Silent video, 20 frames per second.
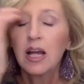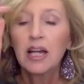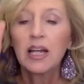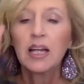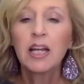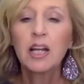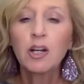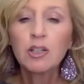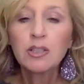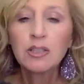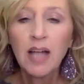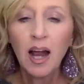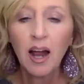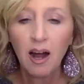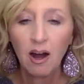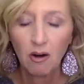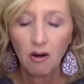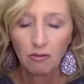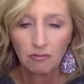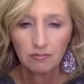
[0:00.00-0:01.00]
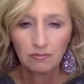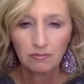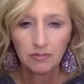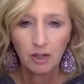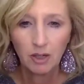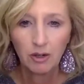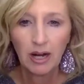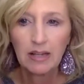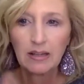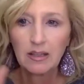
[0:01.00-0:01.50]
Here's how,
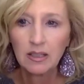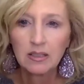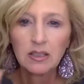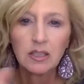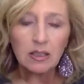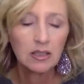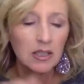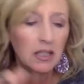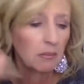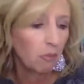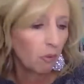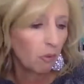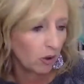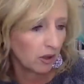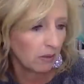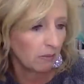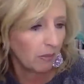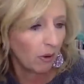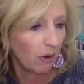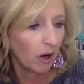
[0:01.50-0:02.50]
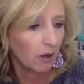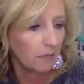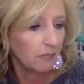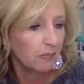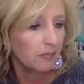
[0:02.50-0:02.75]
okay, this is the important part.